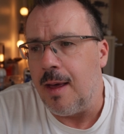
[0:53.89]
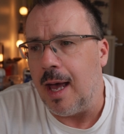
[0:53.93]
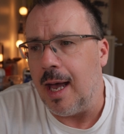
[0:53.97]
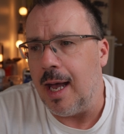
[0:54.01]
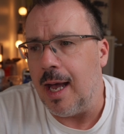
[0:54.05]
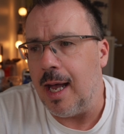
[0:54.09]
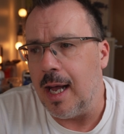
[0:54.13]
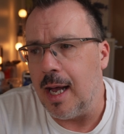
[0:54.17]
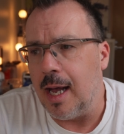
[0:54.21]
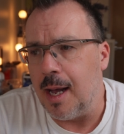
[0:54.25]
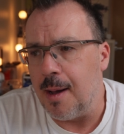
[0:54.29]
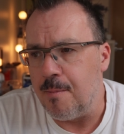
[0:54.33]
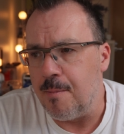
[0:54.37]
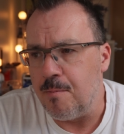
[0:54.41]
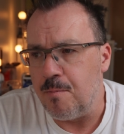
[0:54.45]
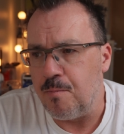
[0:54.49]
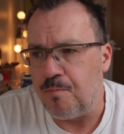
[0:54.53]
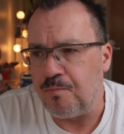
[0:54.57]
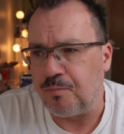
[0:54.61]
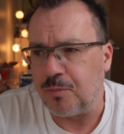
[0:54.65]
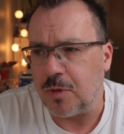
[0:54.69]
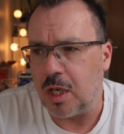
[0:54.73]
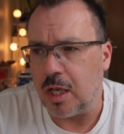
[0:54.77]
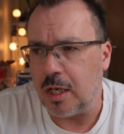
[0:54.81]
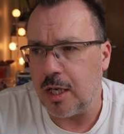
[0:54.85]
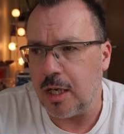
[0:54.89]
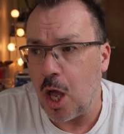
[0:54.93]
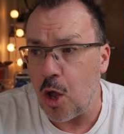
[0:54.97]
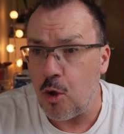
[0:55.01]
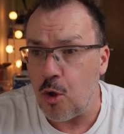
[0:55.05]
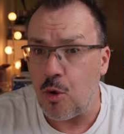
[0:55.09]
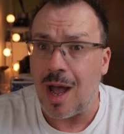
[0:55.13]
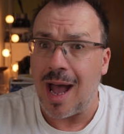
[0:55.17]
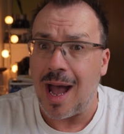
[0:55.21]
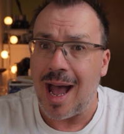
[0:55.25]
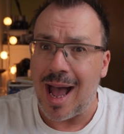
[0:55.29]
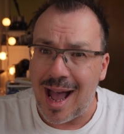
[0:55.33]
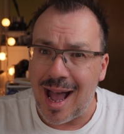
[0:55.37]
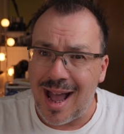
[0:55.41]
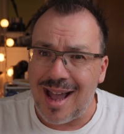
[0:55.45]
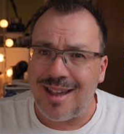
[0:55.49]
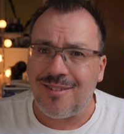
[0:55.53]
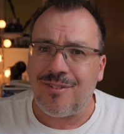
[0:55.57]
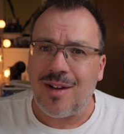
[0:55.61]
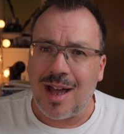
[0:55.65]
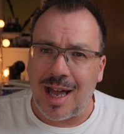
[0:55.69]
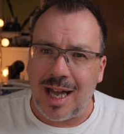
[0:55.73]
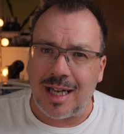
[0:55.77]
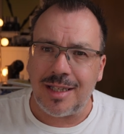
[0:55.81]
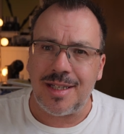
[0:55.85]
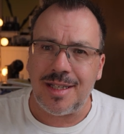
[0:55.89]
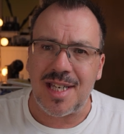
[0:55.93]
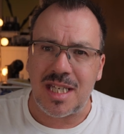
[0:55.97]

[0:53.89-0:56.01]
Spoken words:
Now, I've had